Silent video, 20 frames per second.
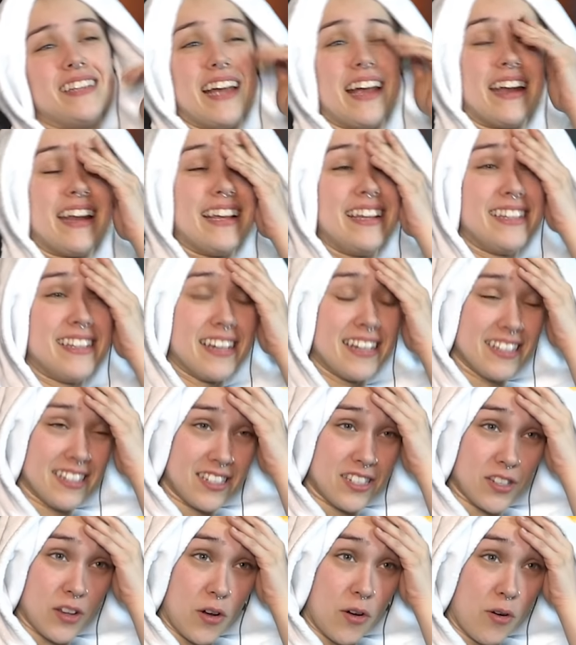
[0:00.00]
Danny
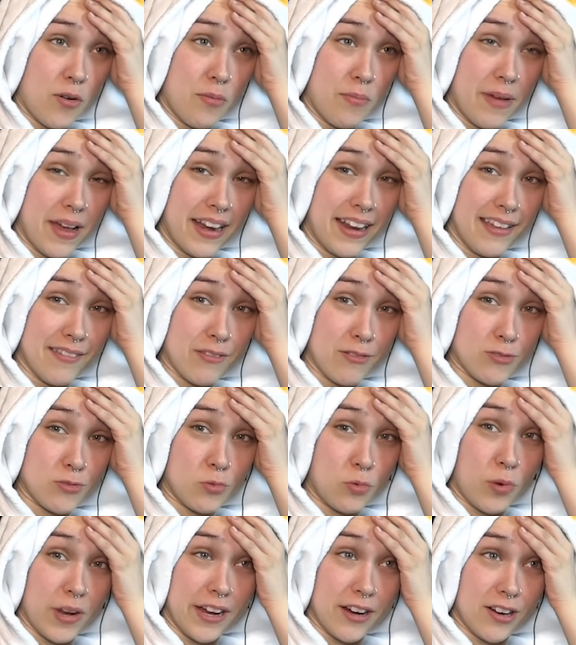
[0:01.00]
does so many of those
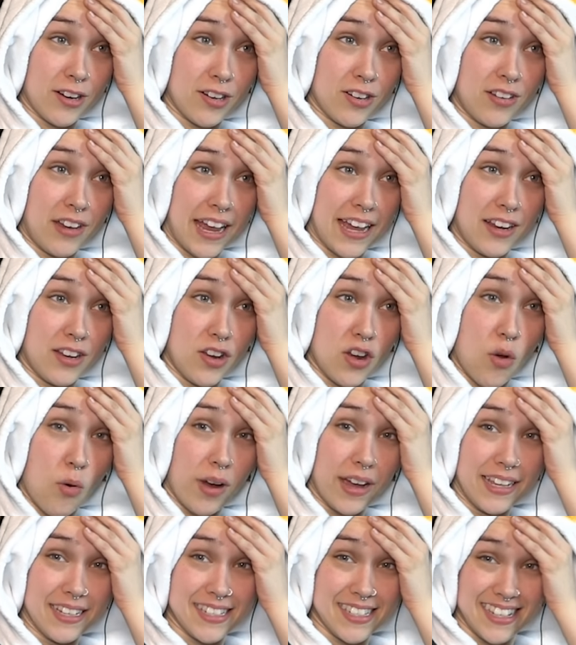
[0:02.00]
weird like
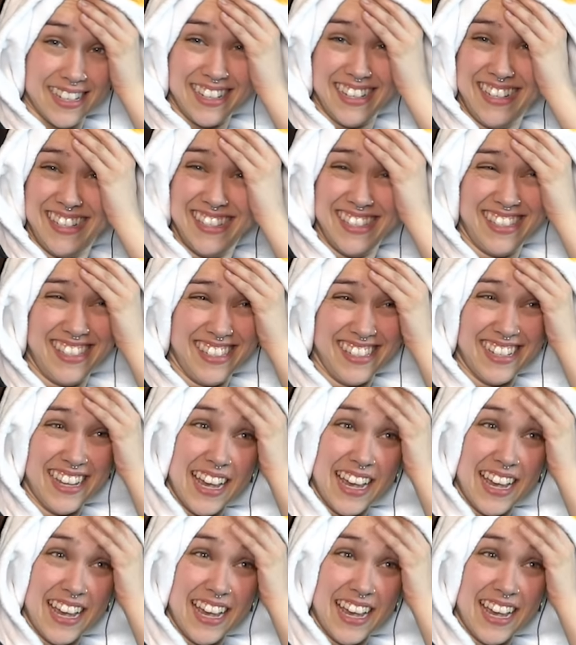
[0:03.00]
noises.